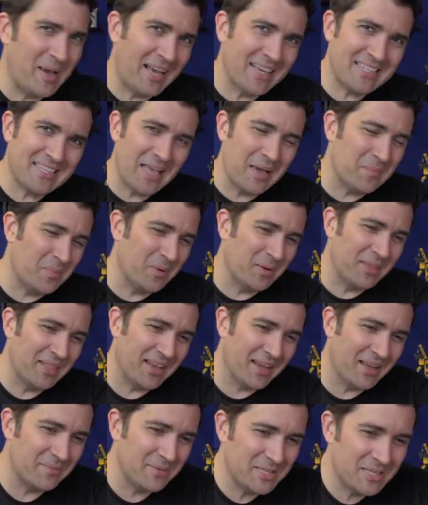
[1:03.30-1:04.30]
past that point.
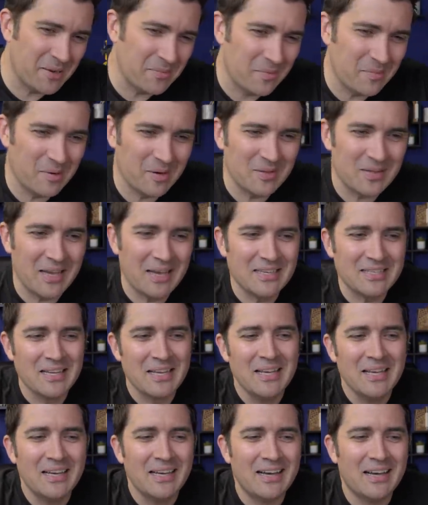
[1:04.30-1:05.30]
They gotta be separate birthdays.
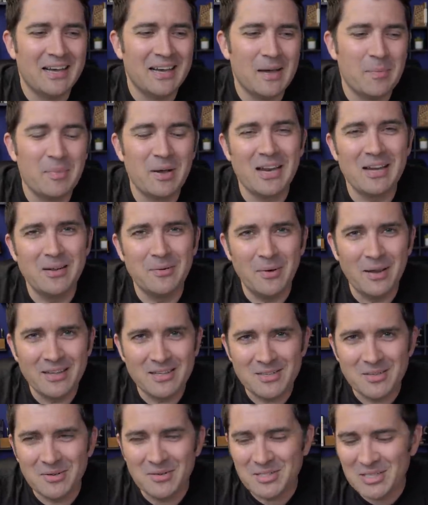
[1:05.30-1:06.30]
Uh, but anyway,
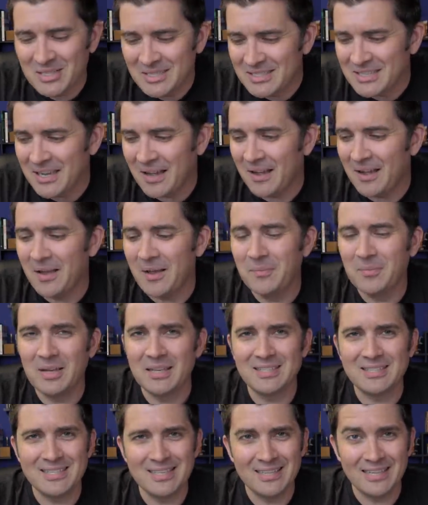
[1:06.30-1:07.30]
so it was a good time.
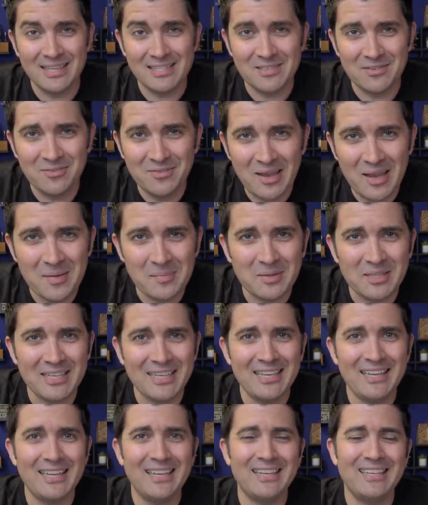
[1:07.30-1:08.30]
Got to see lots of
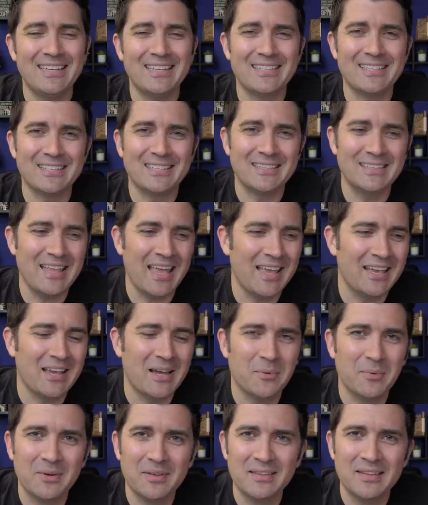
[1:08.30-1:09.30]
family and get to hang
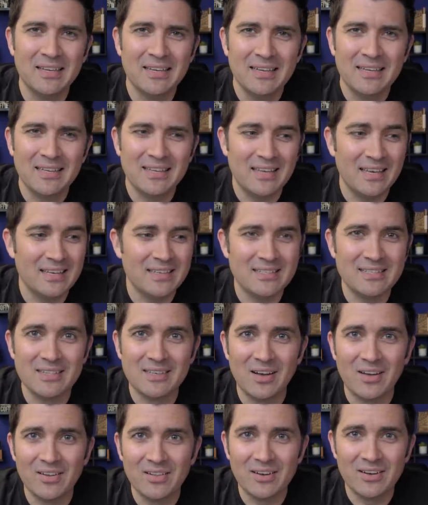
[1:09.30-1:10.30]
out with kids
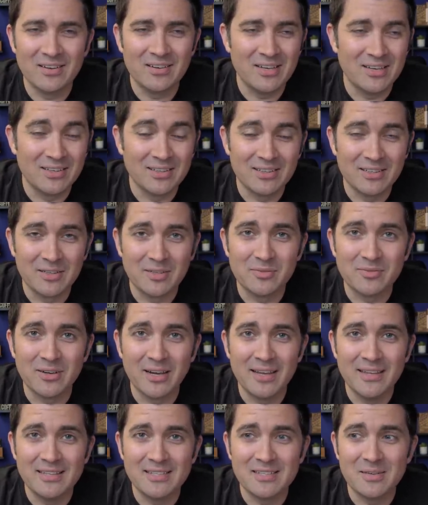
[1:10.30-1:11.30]
and all their young little
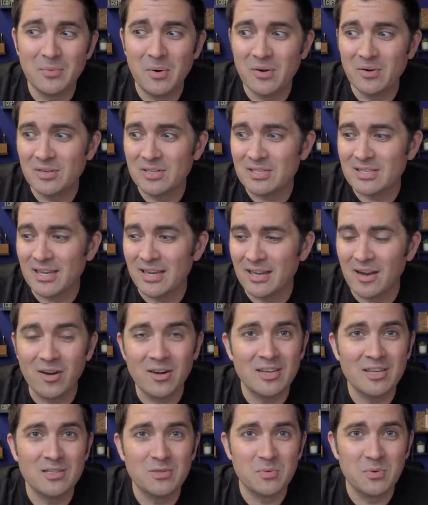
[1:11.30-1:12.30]
friends. And we were just like,
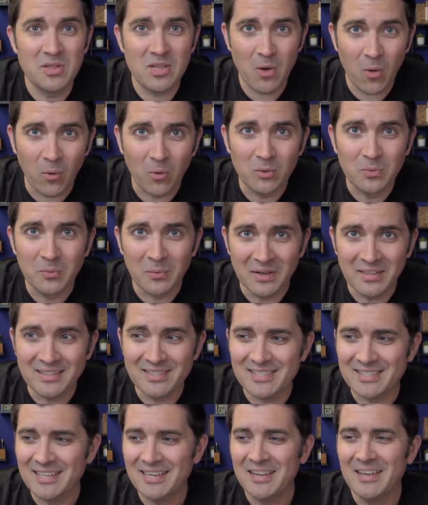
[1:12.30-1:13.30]
our kids were the old
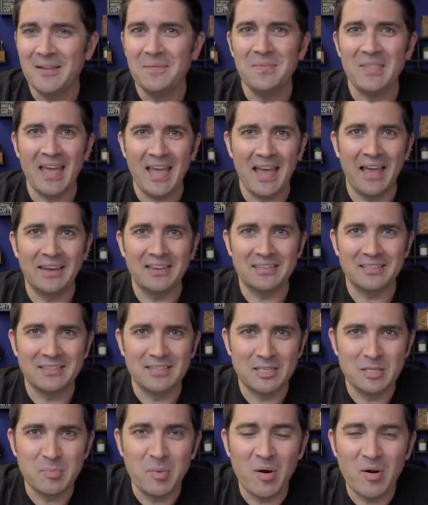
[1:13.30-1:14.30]
ones at
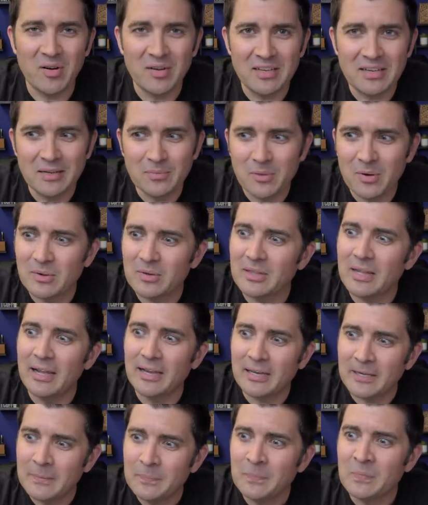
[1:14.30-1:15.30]
this party. And we were
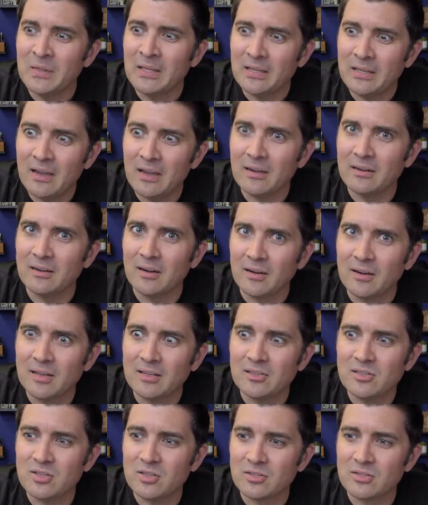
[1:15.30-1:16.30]
like, yeah, our
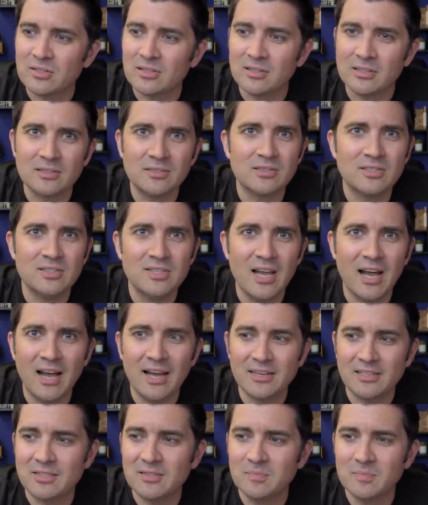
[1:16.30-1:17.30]
children are
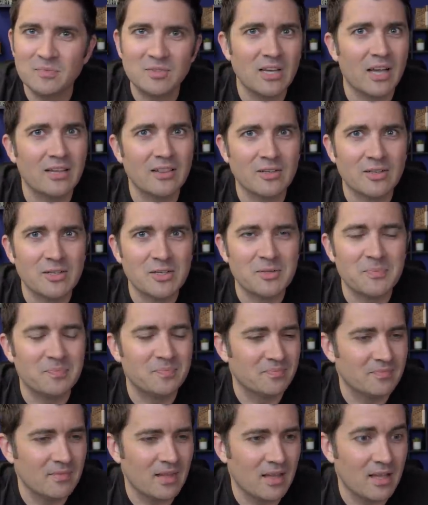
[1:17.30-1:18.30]
not toddlers,
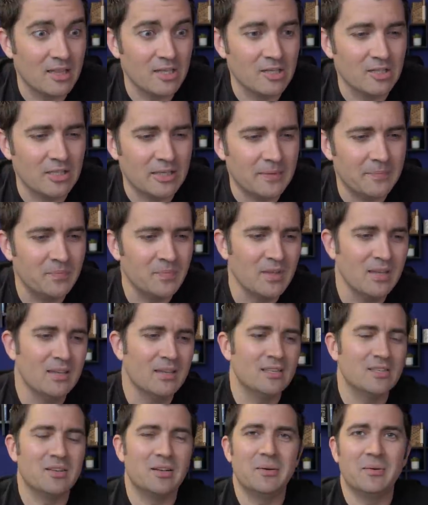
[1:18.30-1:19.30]
clearly.
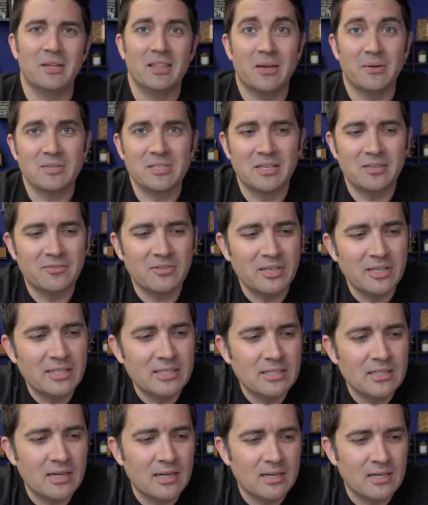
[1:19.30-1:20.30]
So anyway, that was kind of
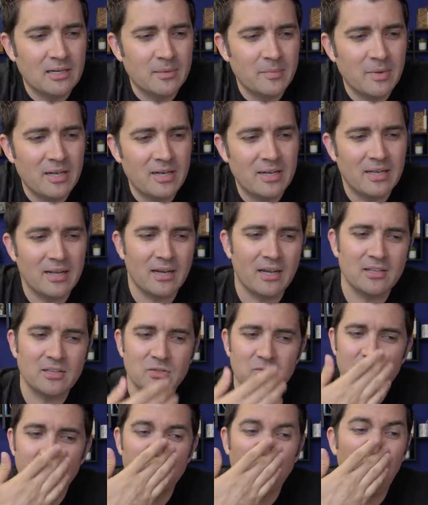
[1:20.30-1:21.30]
fun. Um, and then I got
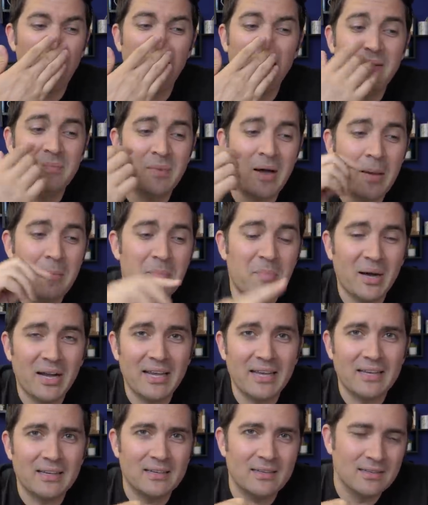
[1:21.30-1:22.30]
to ride my
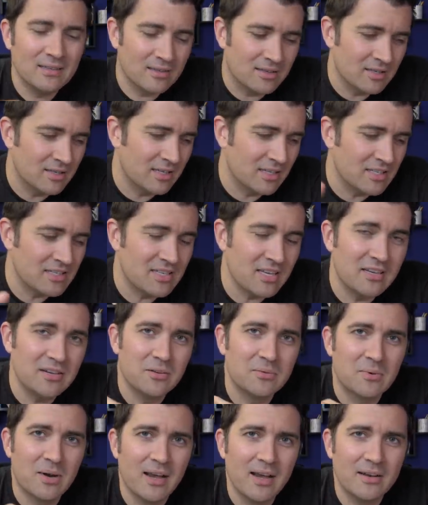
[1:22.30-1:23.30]
bike on an
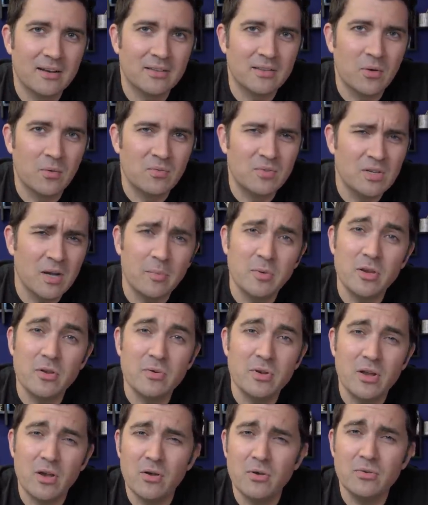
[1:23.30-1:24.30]
extended ride on the
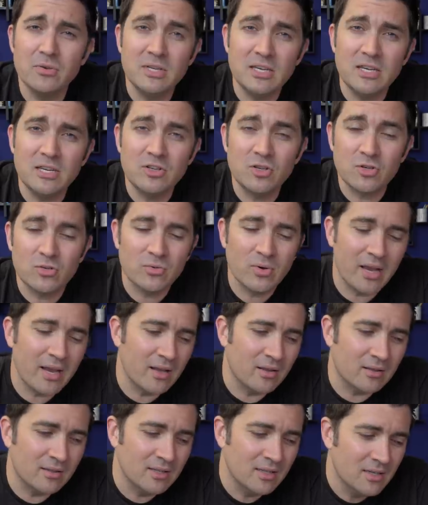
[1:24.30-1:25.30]
W and O D
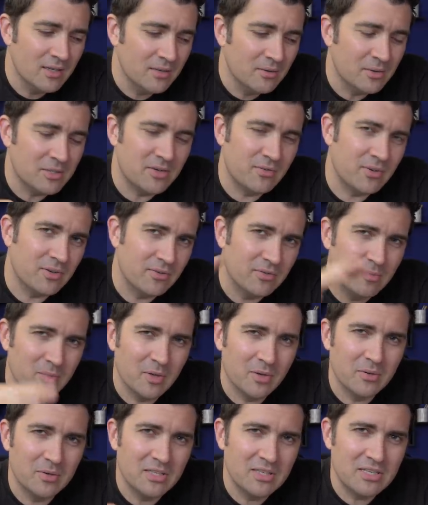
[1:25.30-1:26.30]
trail, which if you're
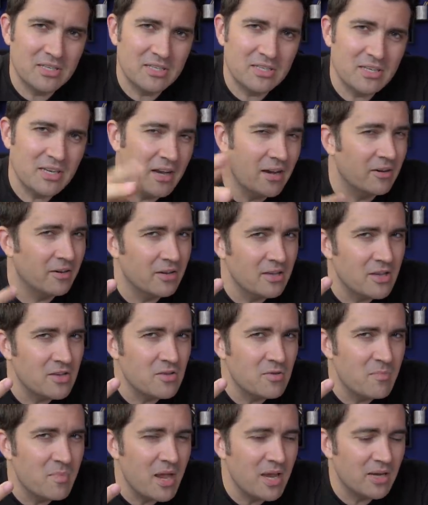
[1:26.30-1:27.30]
familiar with the D C area,
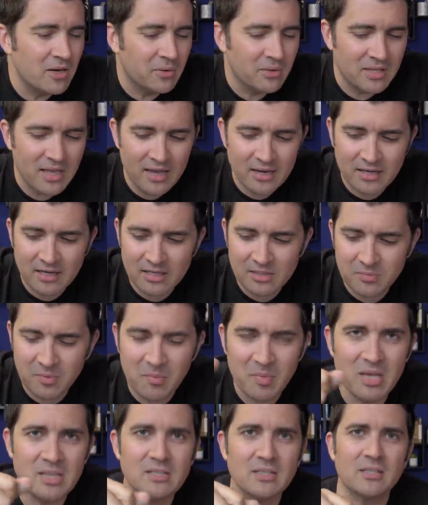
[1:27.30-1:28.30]
you may know what that is,
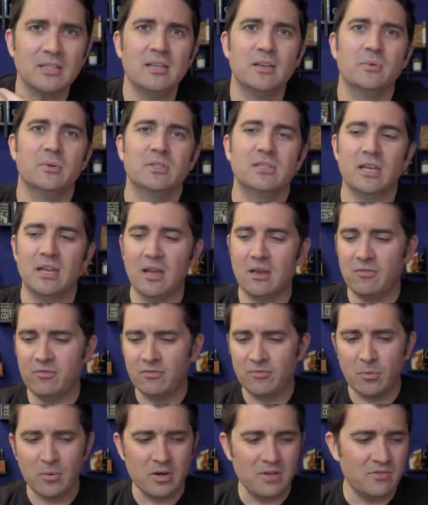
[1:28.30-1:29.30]
but basically it was like a
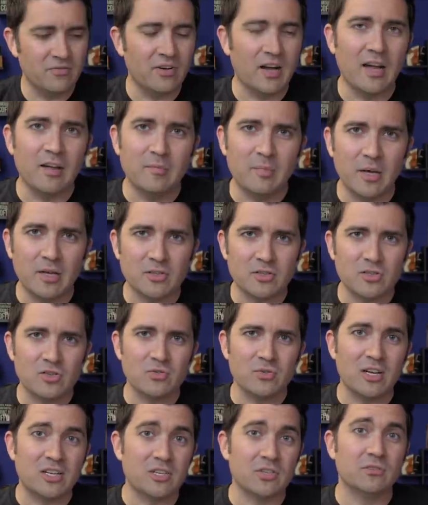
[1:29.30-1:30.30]
forty-five mile
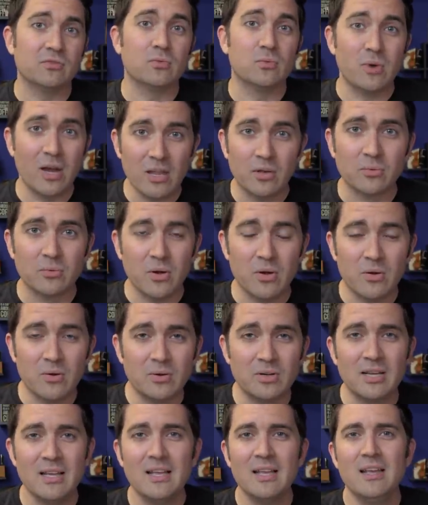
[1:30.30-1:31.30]
stretch of
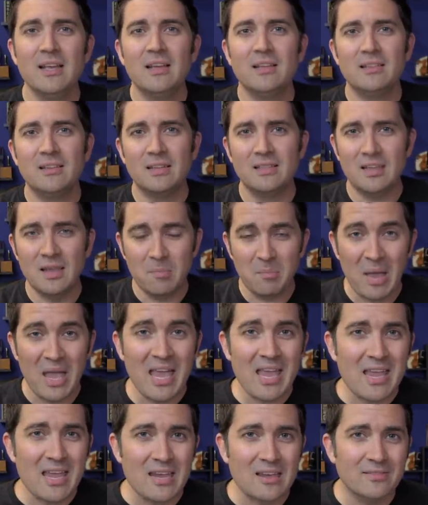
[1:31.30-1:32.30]
railroad that they
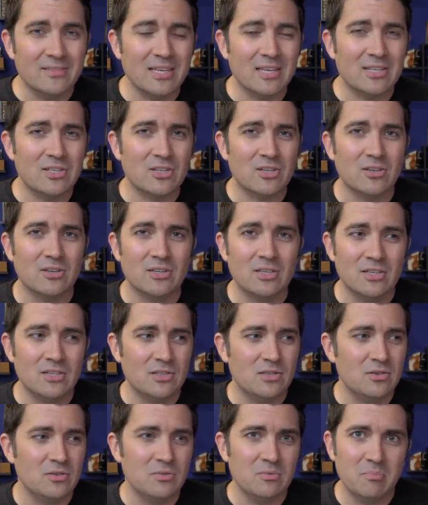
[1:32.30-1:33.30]
paved and turned
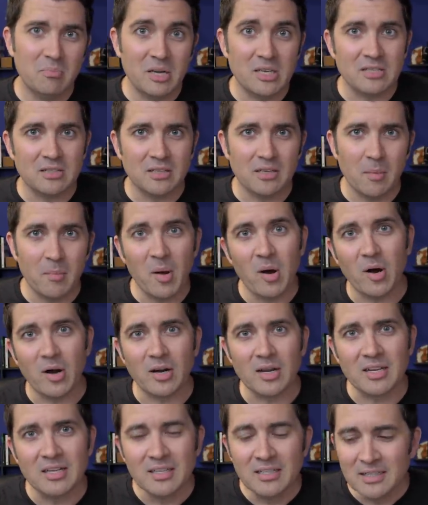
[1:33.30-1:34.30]
into basically a
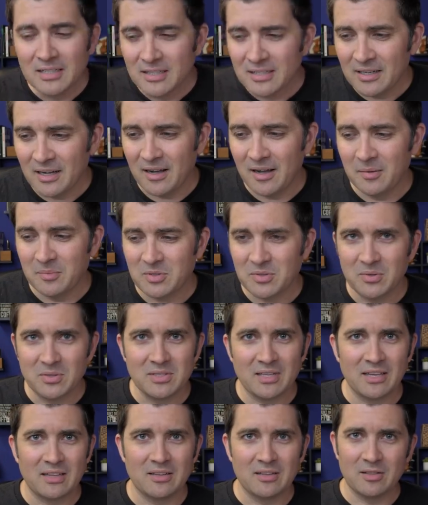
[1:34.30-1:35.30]
park. Um, so
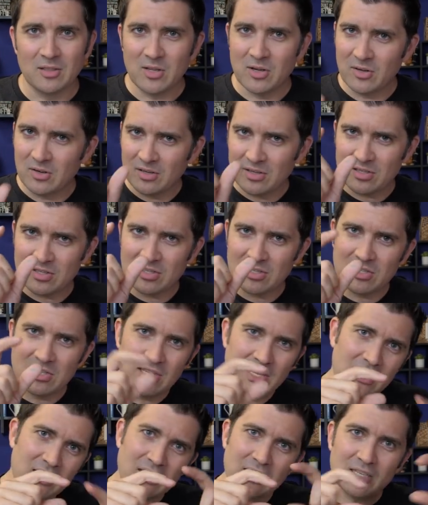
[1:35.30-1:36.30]
it's like the longest,
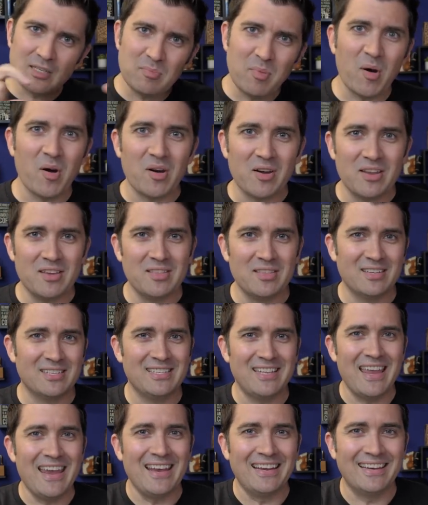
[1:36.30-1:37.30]
skinniest park in the
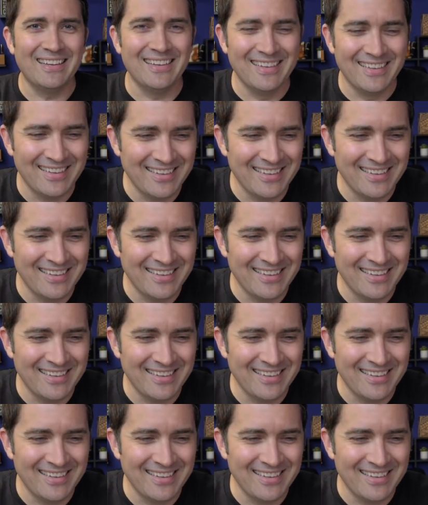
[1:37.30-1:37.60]
state.